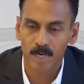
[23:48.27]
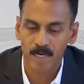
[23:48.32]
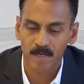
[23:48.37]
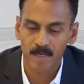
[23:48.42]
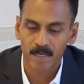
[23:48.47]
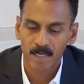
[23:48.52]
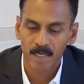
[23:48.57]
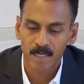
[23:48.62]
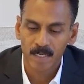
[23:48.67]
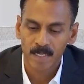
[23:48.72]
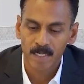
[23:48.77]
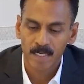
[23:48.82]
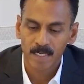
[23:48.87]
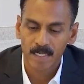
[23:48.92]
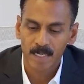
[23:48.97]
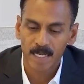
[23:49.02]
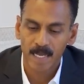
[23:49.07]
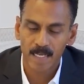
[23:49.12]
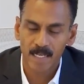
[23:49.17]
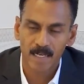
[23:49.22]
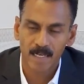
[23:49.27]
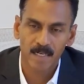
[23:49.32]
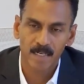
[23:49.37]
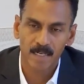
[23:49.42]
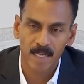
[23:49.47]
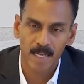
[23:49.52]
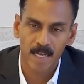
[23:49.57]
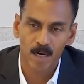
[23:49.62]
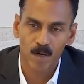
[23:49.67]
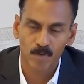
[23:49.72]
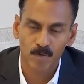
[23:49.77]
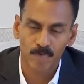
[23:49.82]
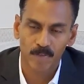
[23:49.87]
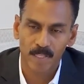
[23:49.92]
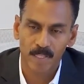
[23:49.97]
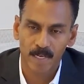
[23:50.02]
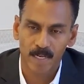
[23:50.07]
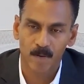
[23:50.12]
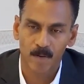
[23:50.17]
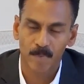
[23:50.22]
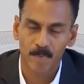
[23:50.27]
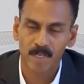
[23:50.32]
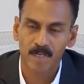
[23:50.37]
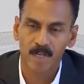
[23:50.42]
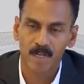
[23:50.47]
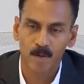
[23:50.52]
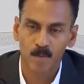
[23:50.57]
But day in and day out, when they come in,